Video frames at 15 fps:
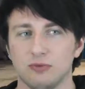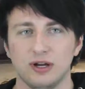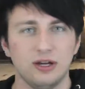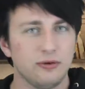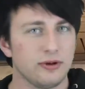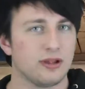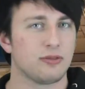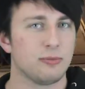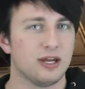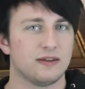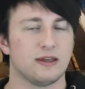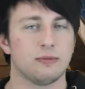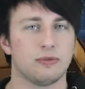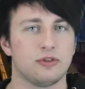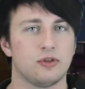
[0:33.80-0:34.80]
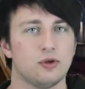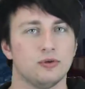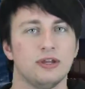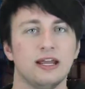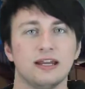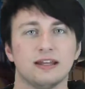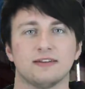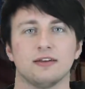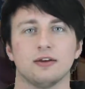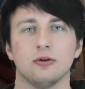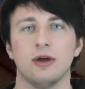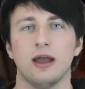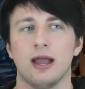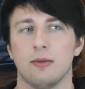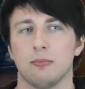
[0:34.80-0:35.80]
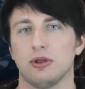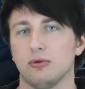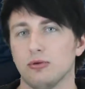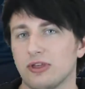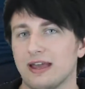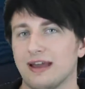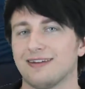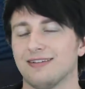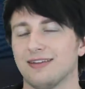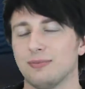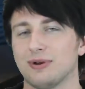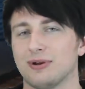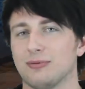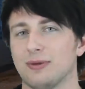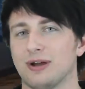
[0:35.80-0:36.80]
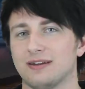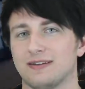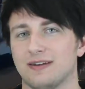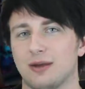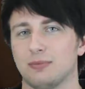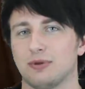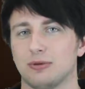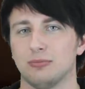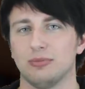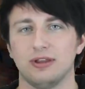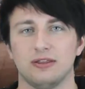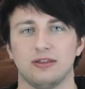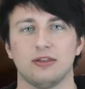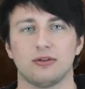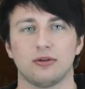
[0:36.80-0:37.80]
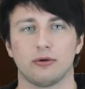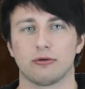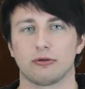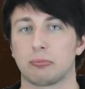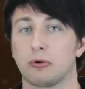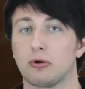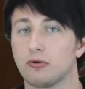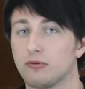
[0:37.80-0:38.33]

redo it as many times as you needed to, but you only had a limited amount of time to complete these goals per